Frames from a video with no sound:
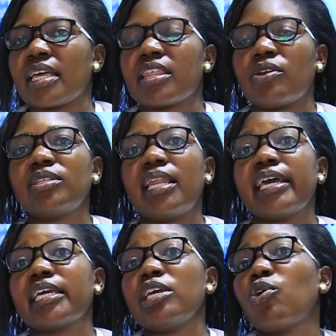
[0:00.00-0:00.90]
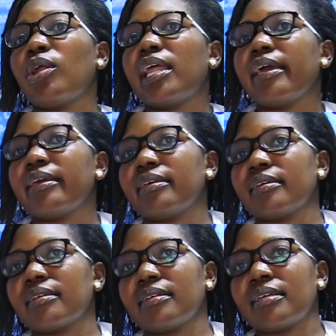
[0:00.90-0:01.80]
They're not like E. coli.
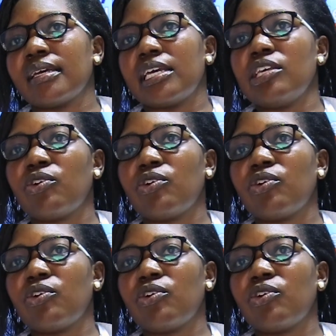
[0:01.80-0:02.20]
E.